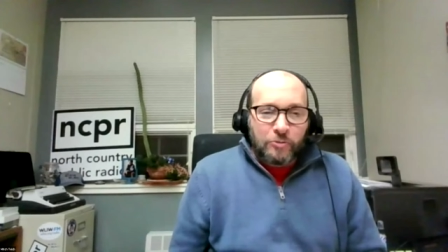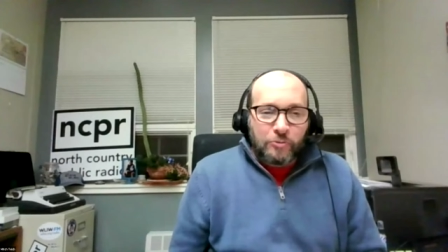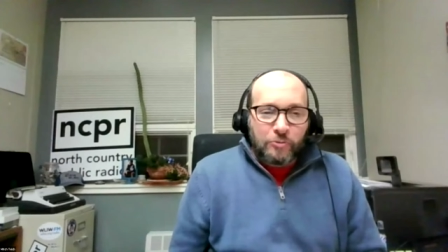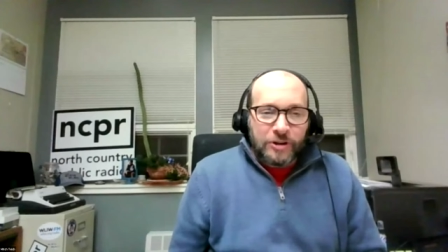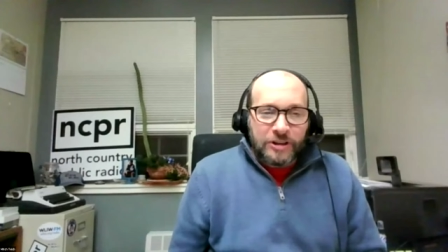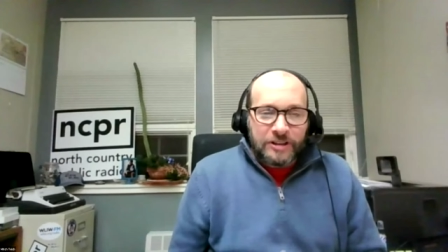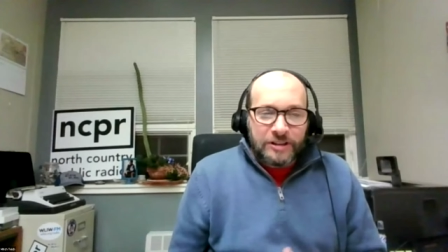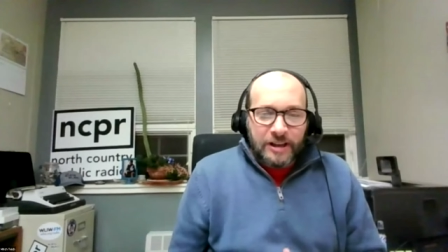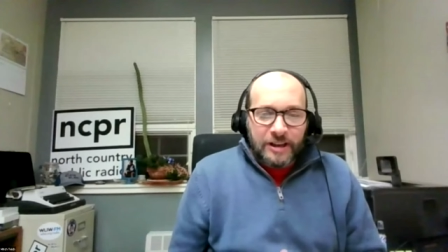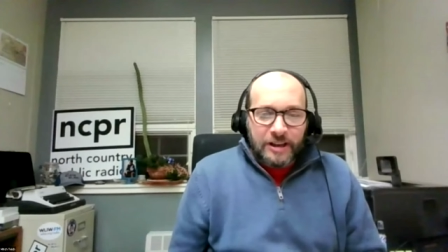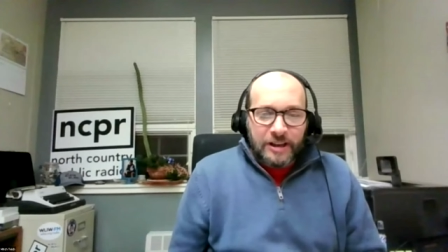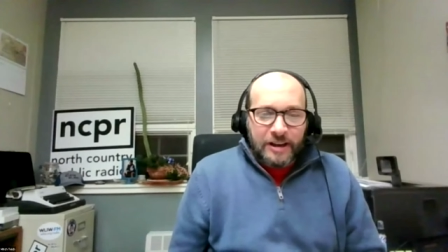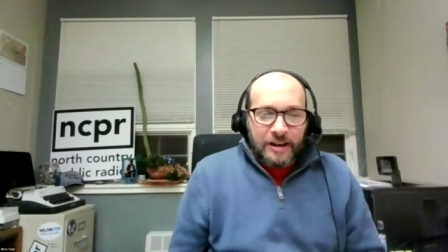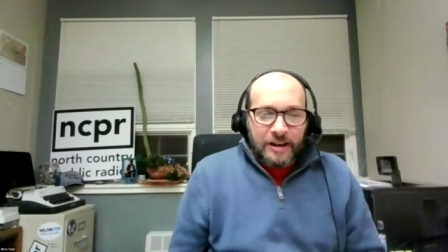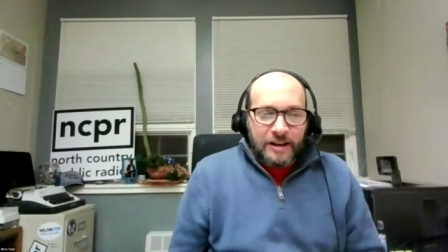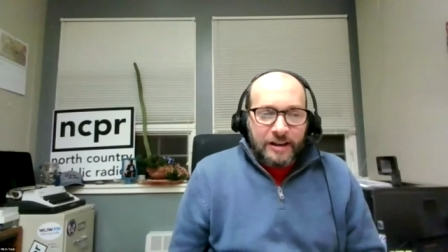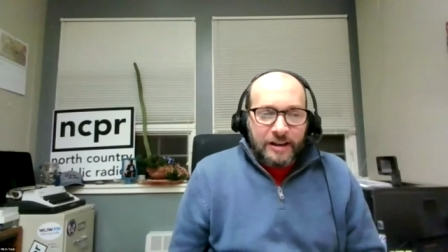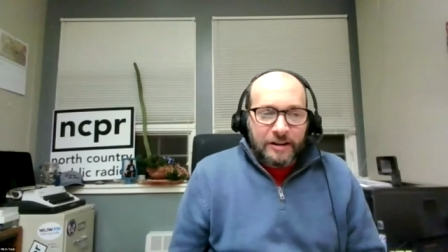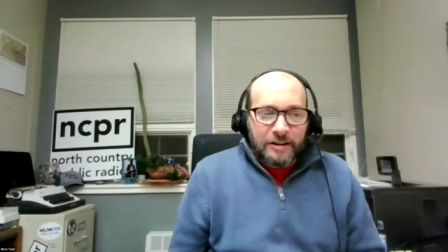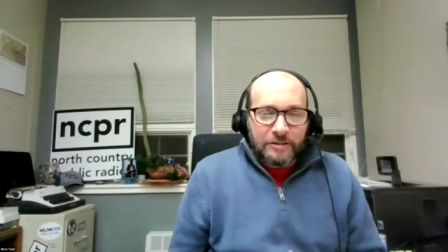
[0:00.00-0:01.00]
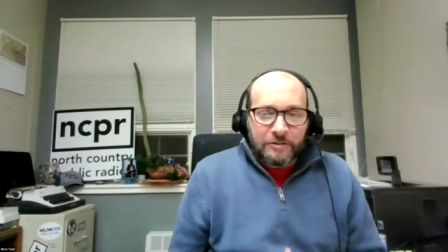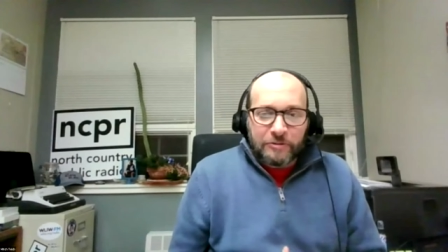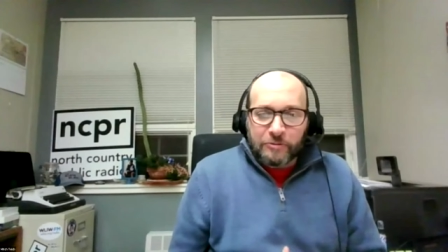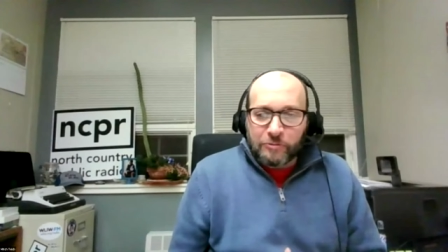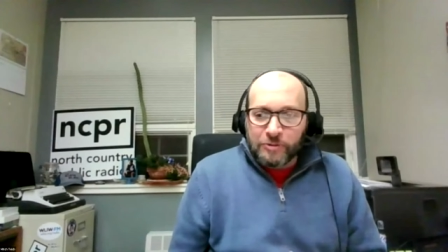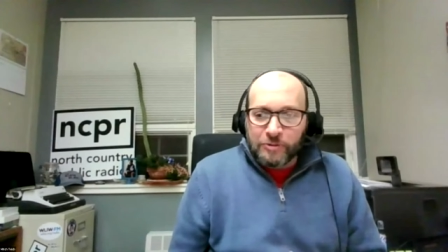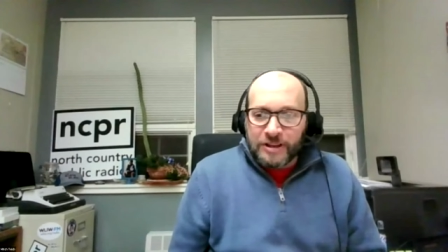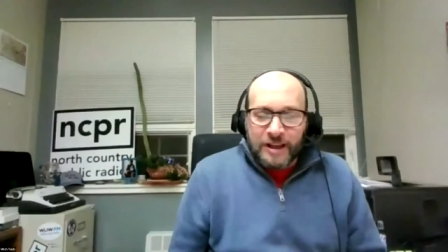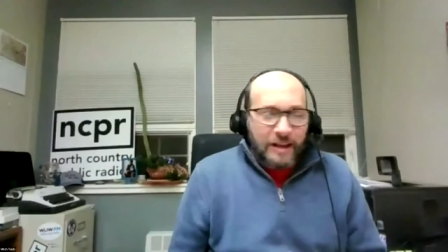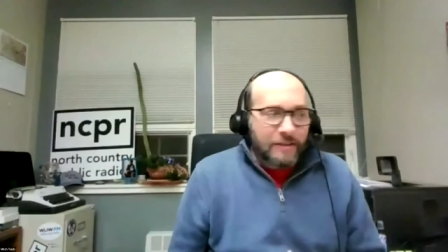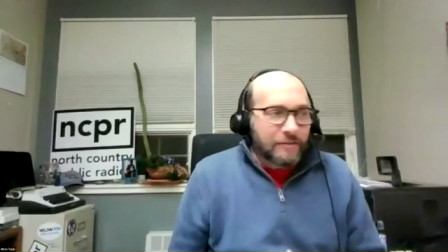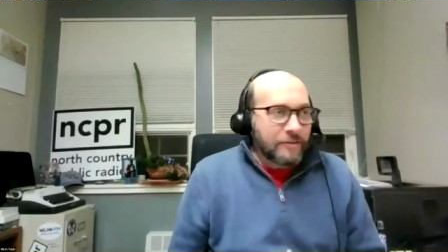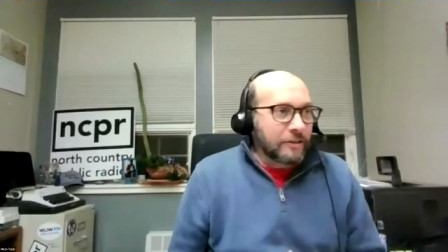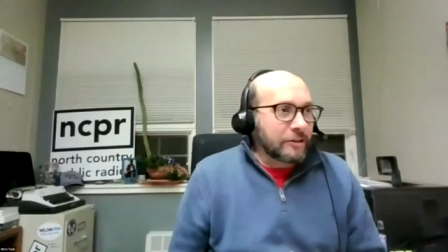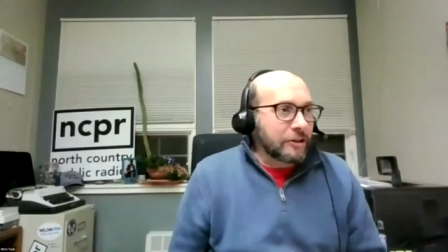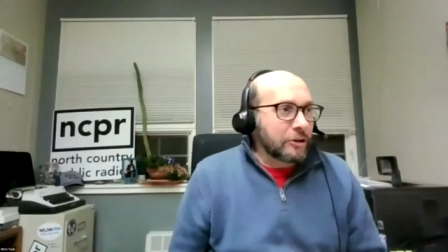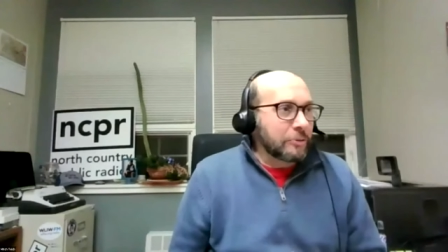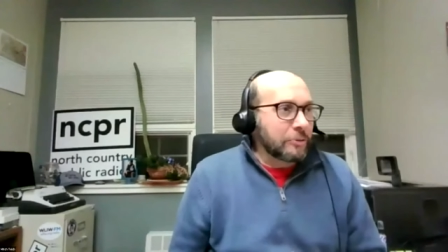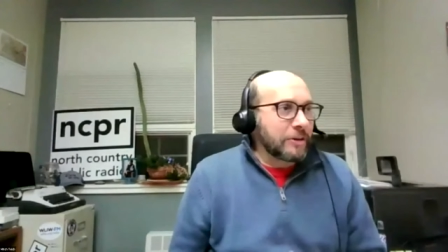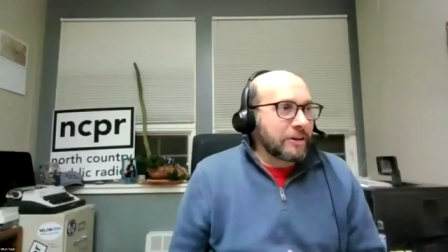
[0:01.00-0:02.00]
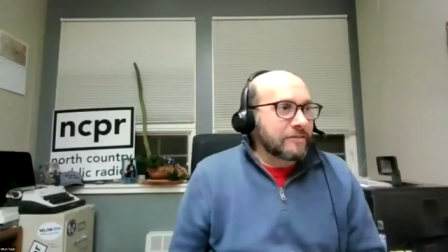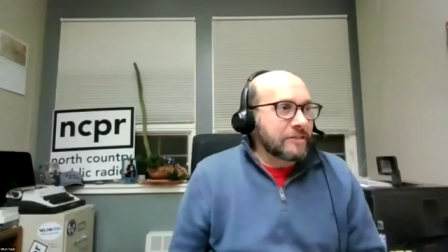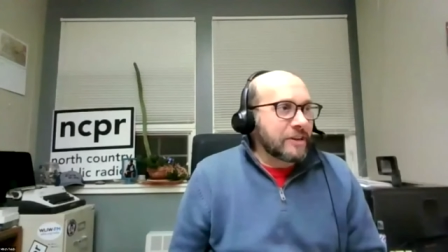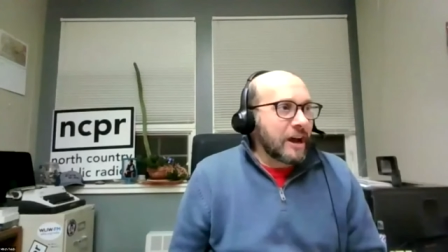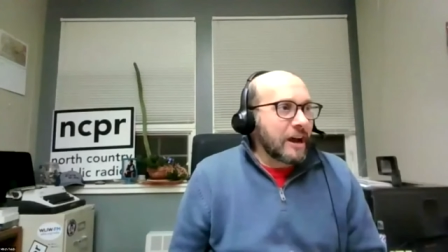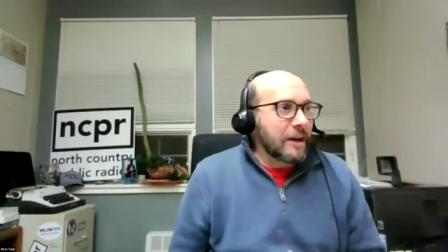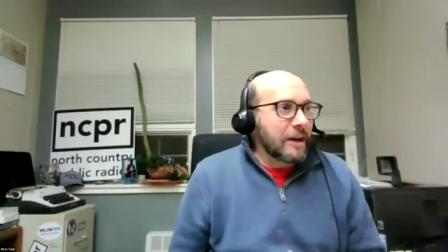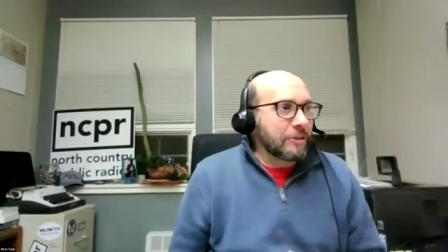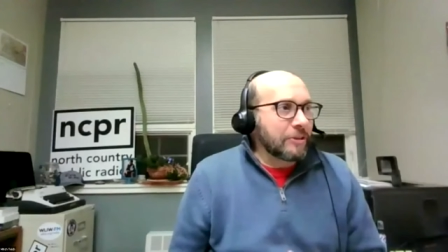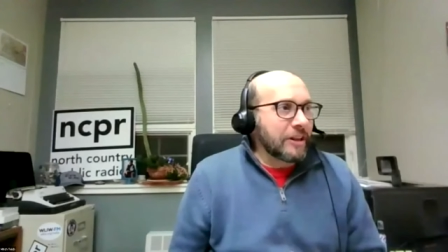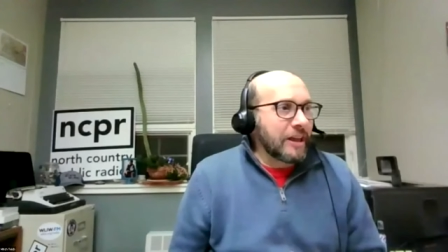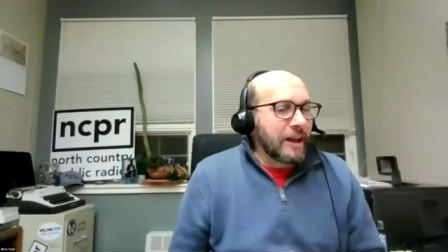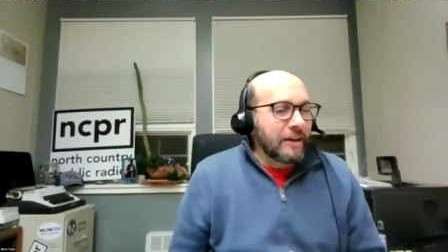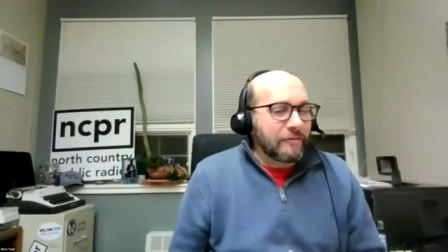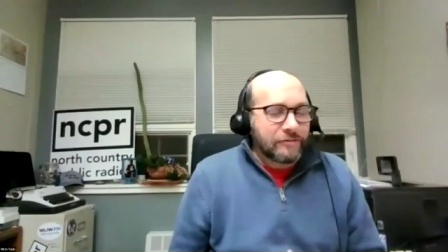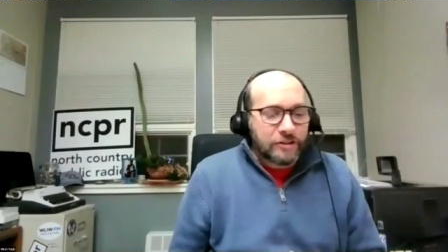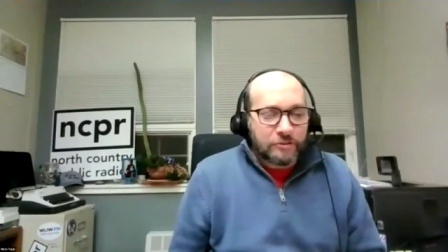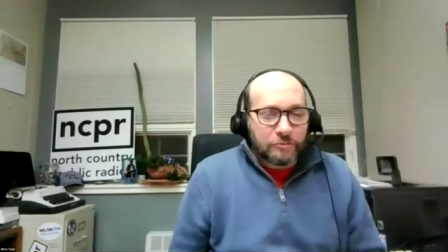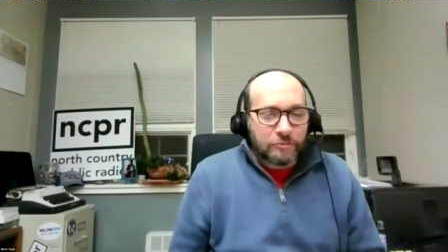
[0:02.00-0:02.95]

We uh, we have a little bit of time left,